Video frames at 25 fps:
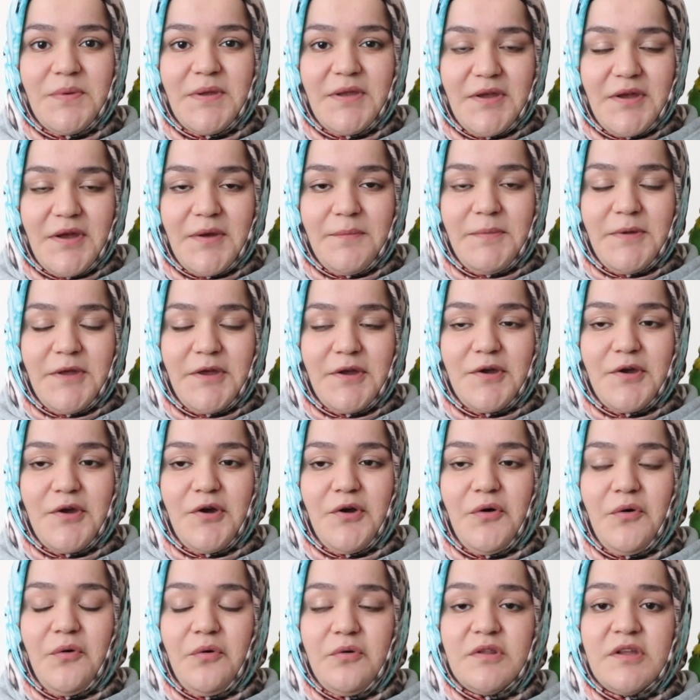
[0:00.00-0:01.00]
being a bit
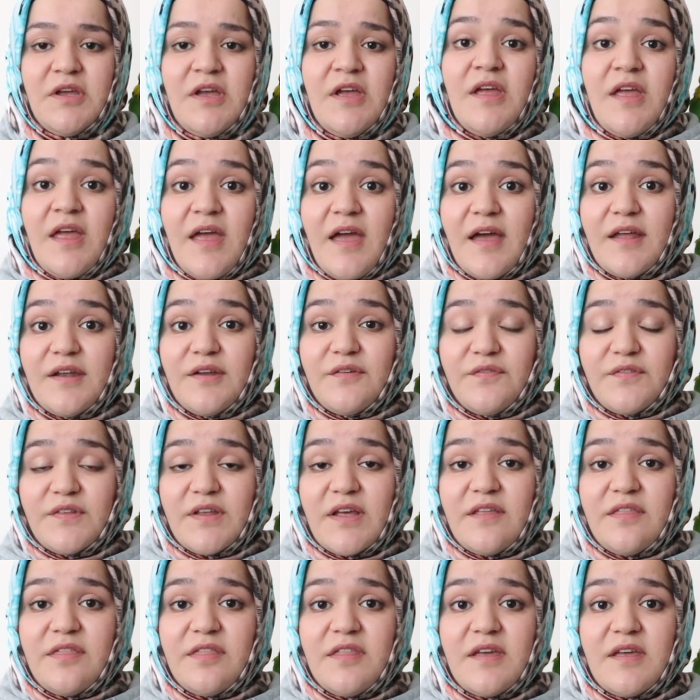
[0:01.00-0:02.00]
cold. And if
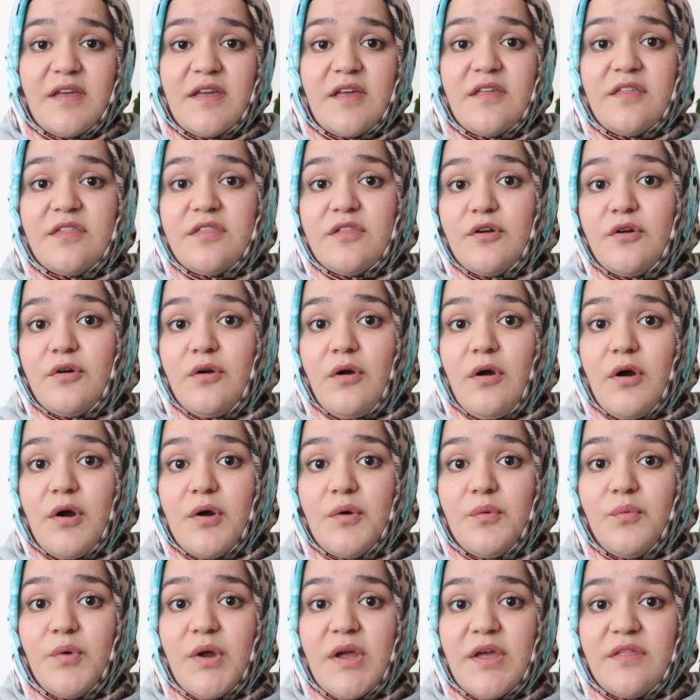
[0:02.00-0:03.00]
that's the case, there
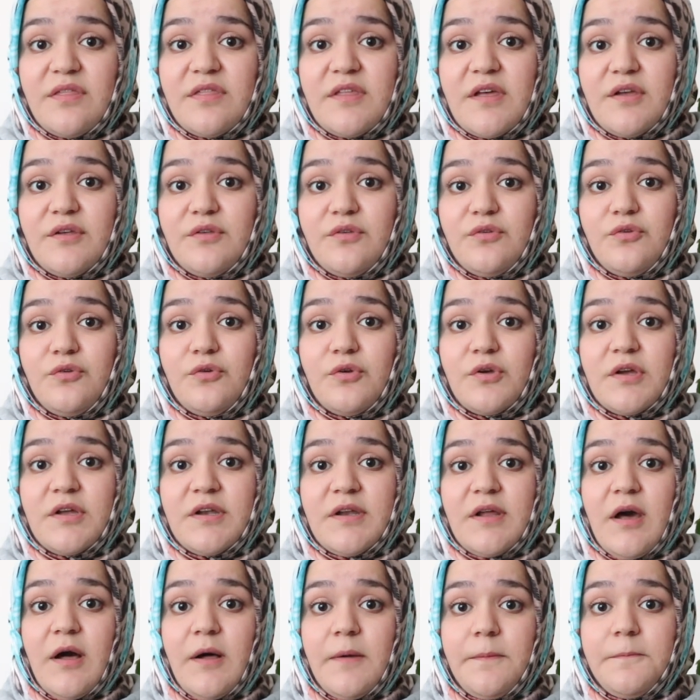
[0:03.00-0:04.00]
are ways that you
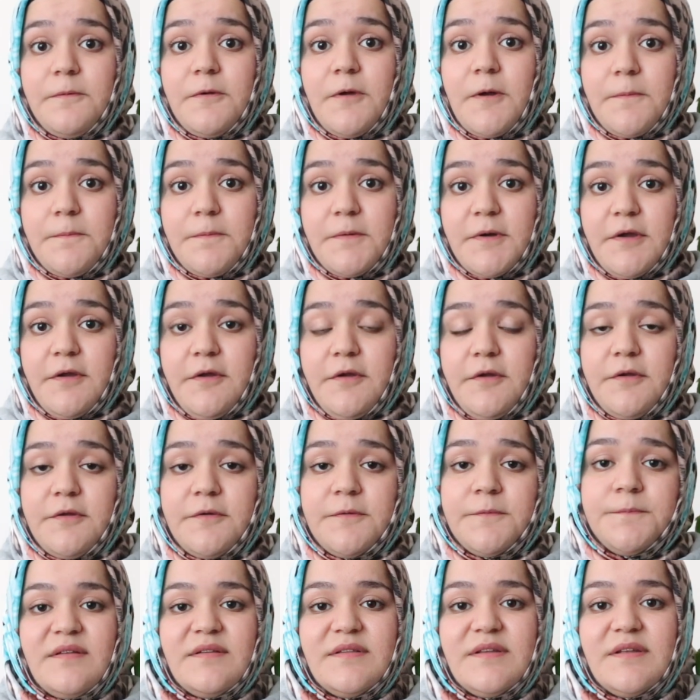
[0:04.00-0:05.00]
can help your
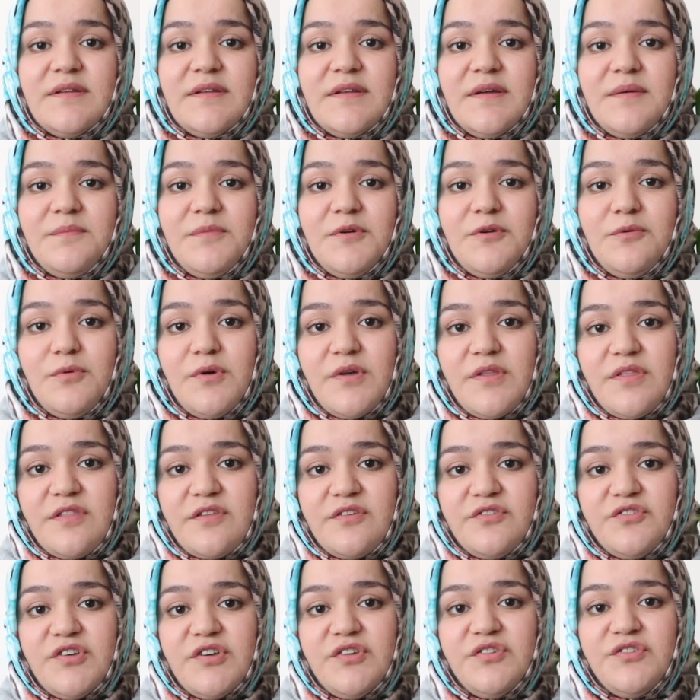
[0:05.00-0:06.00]
bird. The number one
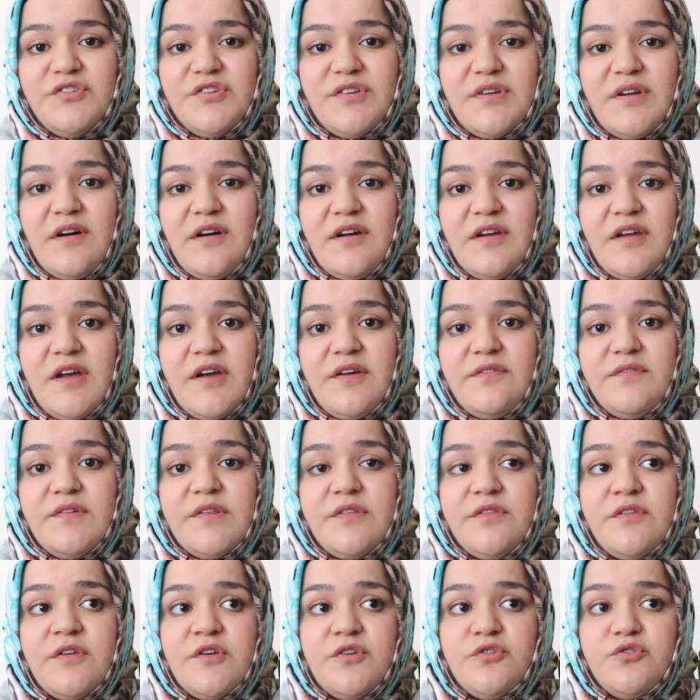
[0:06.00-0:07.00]
suggestion I have
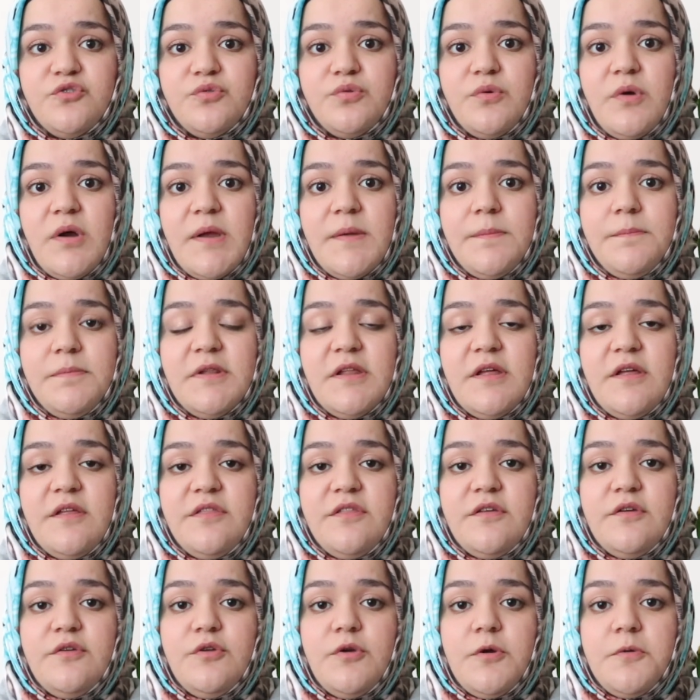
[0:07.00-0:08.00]
is try
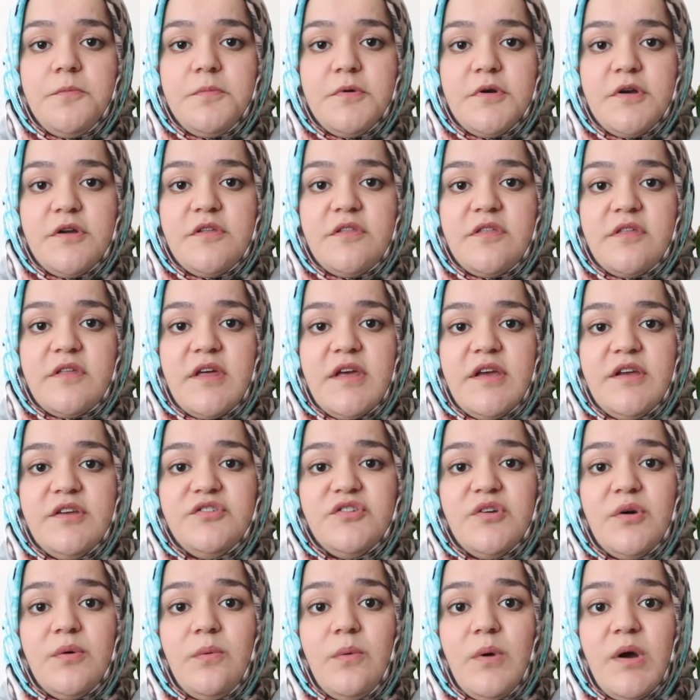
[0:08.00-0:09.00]
placing your bird's
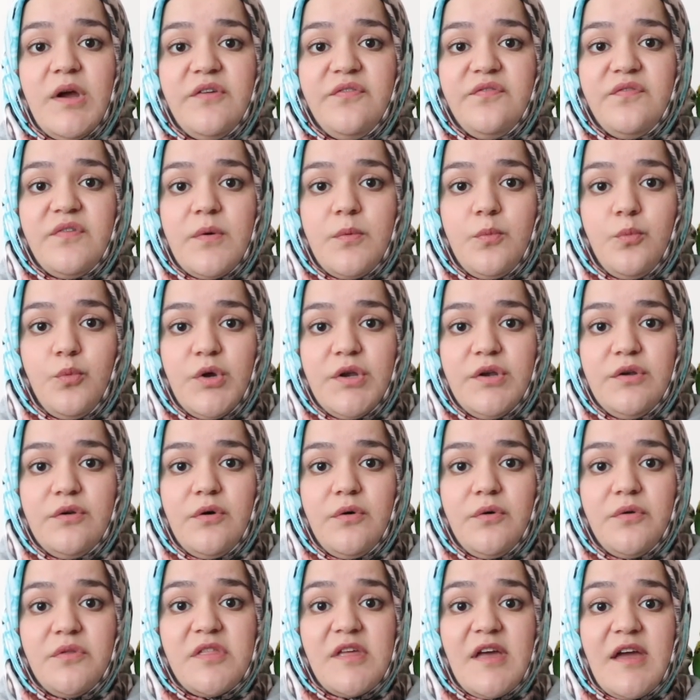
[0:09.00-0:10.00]
cage away from
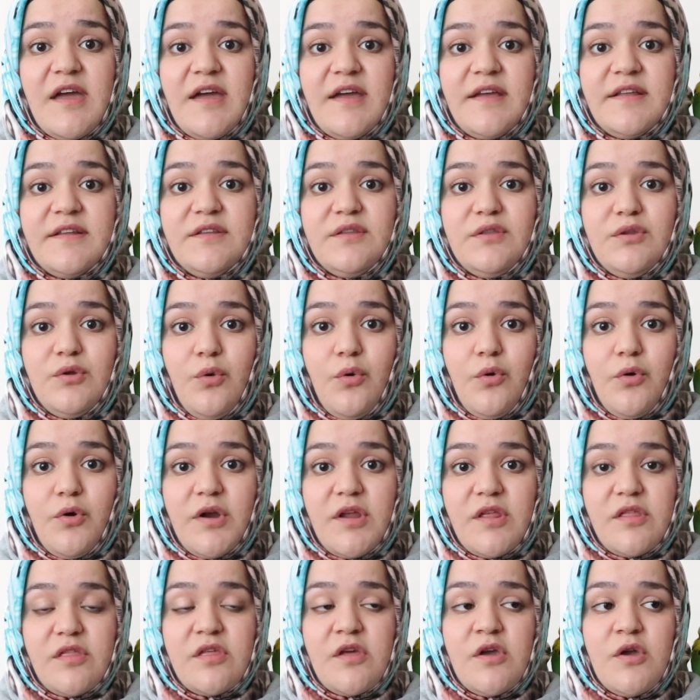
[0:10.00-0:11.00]
windows and
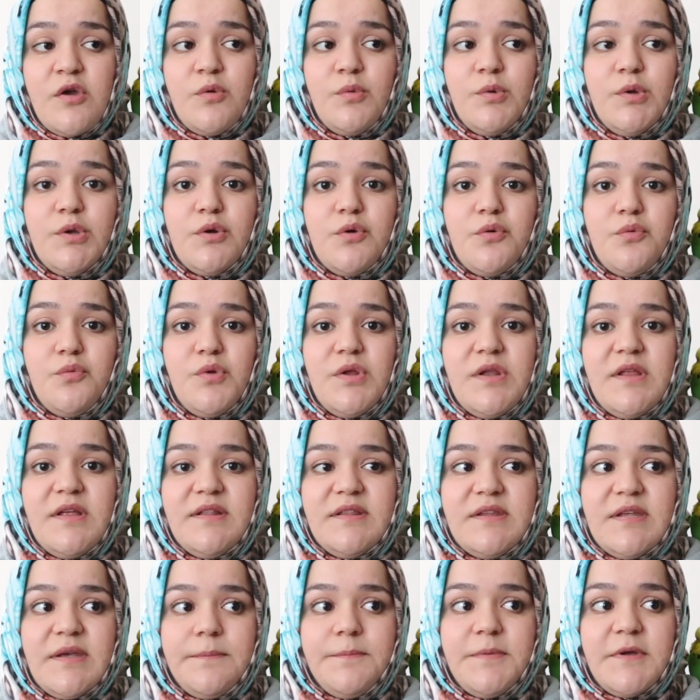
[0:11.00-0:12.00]
doors. We don't
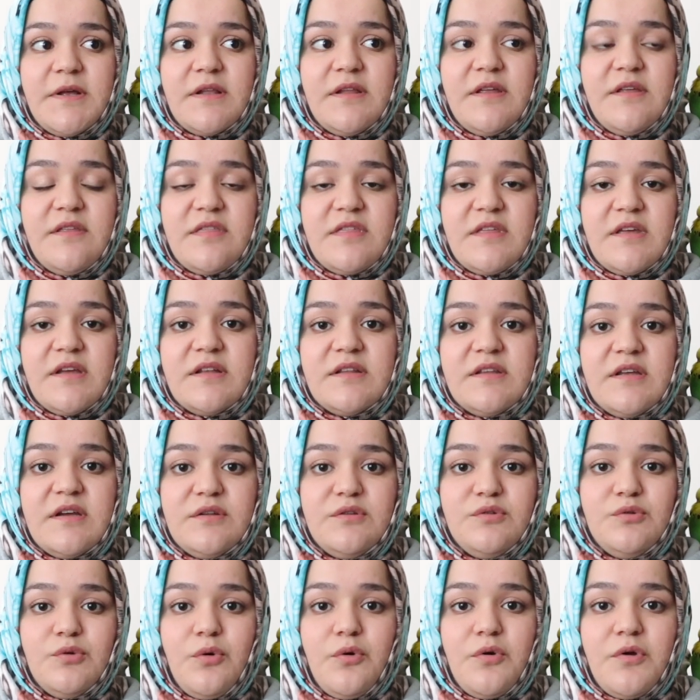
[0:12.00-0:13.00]
really typically think
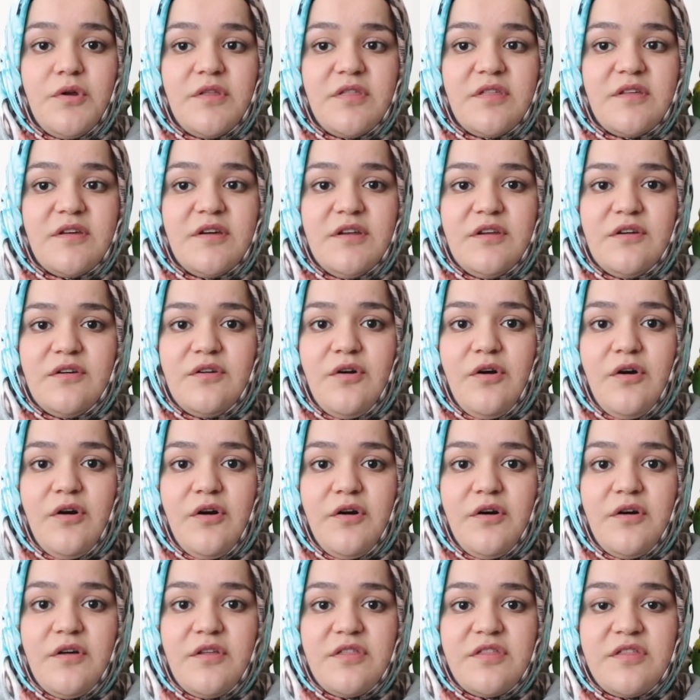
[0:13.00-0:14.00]
that doors could
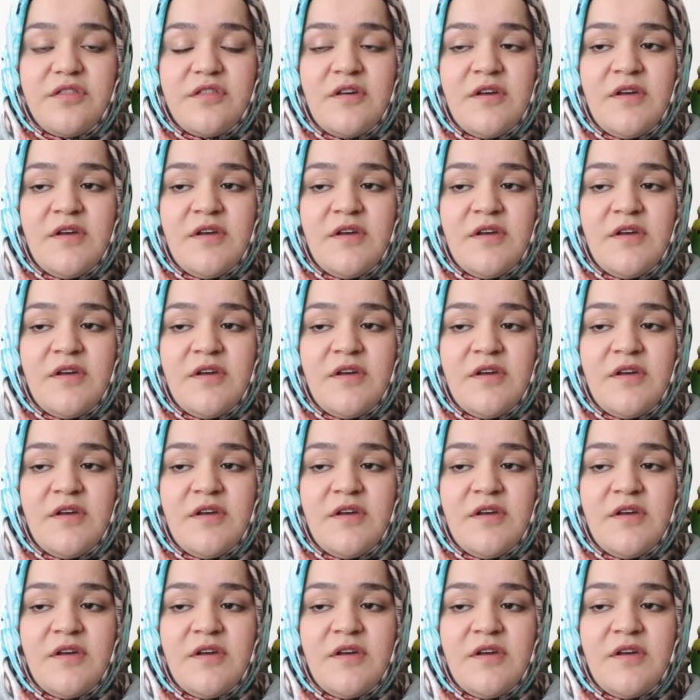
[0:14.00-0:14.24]
cause